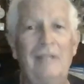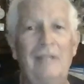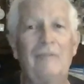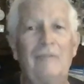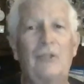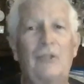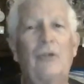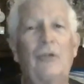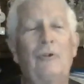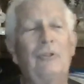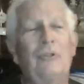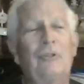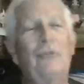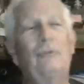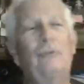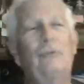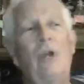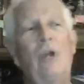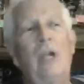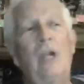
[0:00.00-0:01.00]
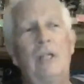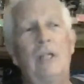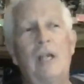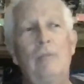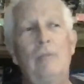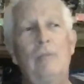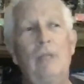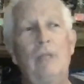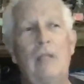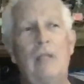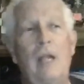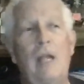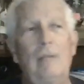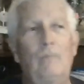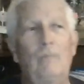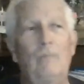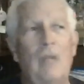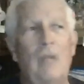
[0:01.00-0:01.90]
So you're right. I mean, I'm